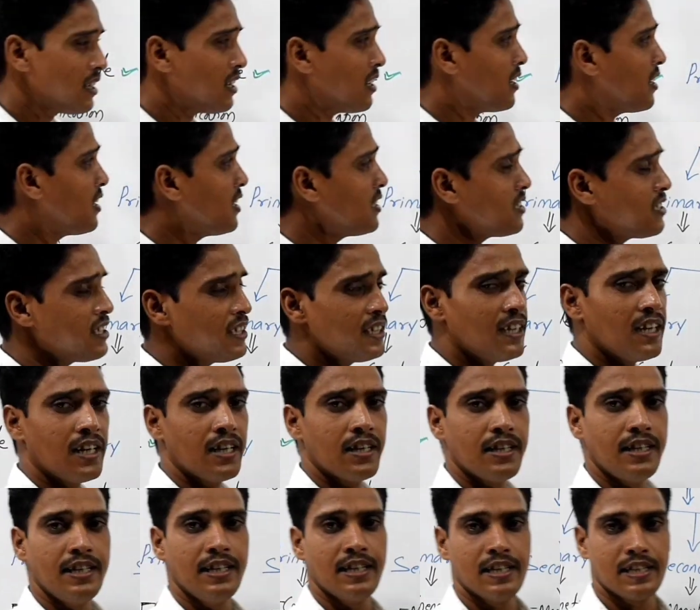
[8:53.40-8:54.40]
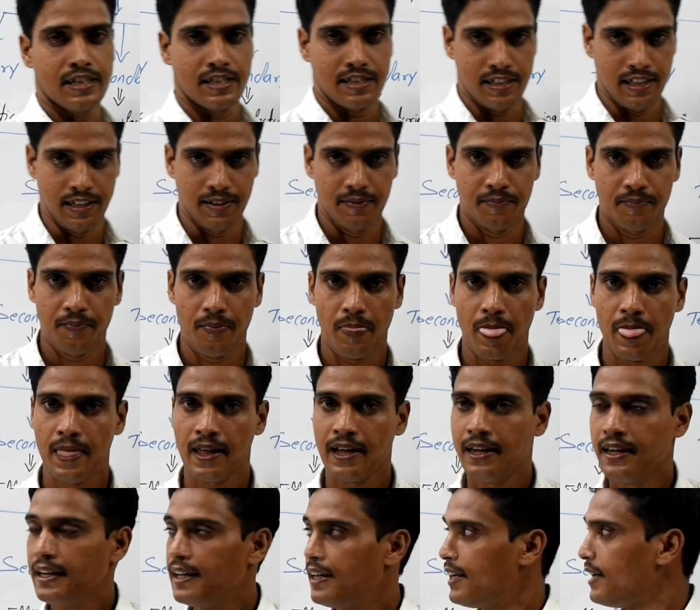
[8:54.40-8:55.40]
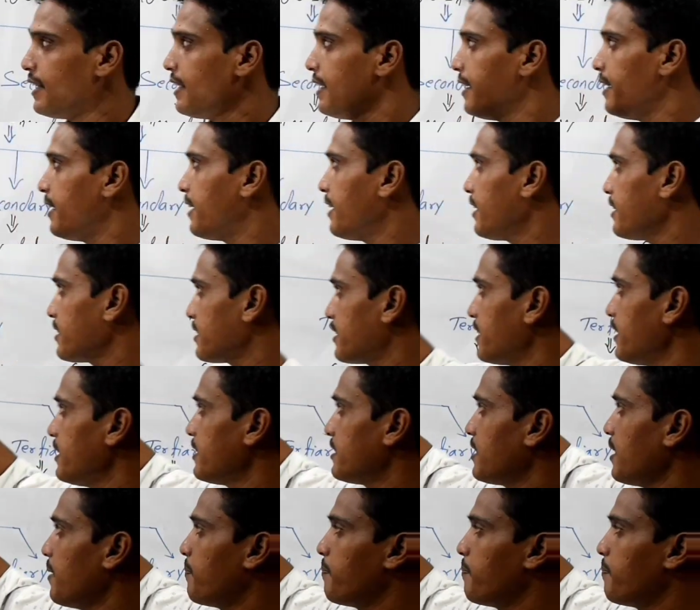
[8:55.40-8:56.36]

consider industry. Industry is the